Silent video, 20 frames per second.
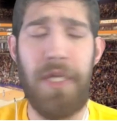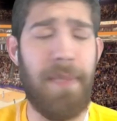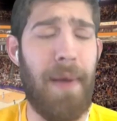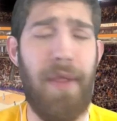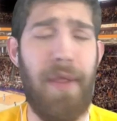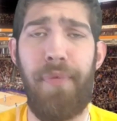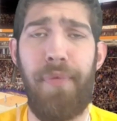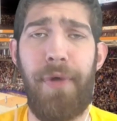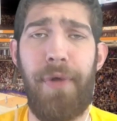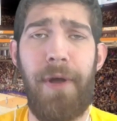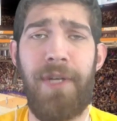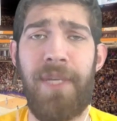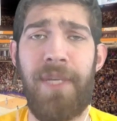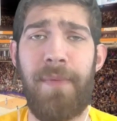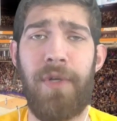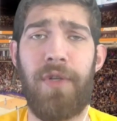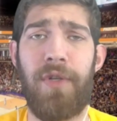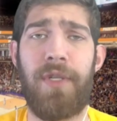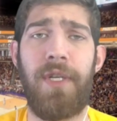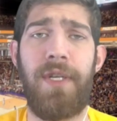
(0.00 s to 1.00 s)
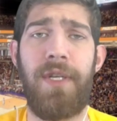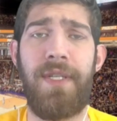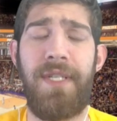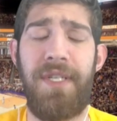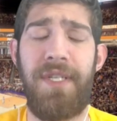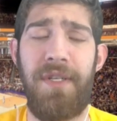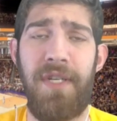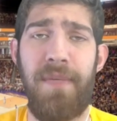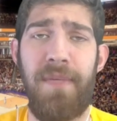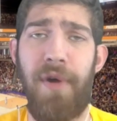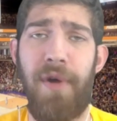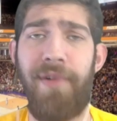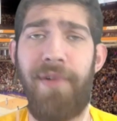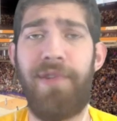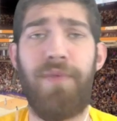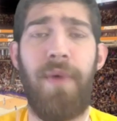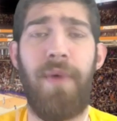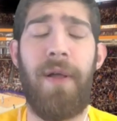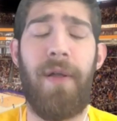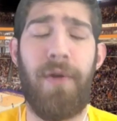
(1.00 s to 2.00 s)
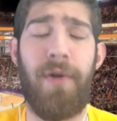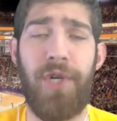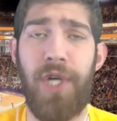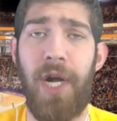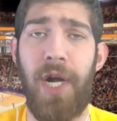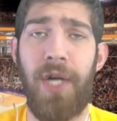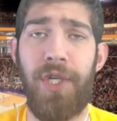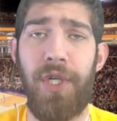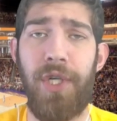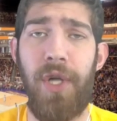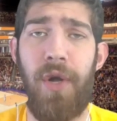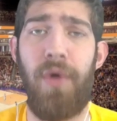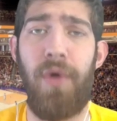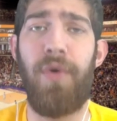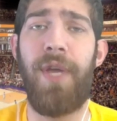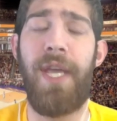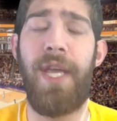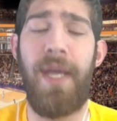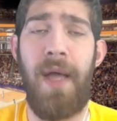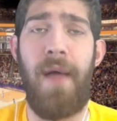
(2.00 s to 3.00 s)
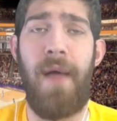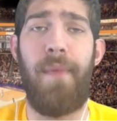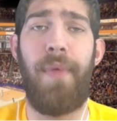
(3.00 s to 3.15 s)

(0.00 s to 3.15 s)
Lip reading: Some other players I'm interested in seeing tomorrow as well are Josh Okogie,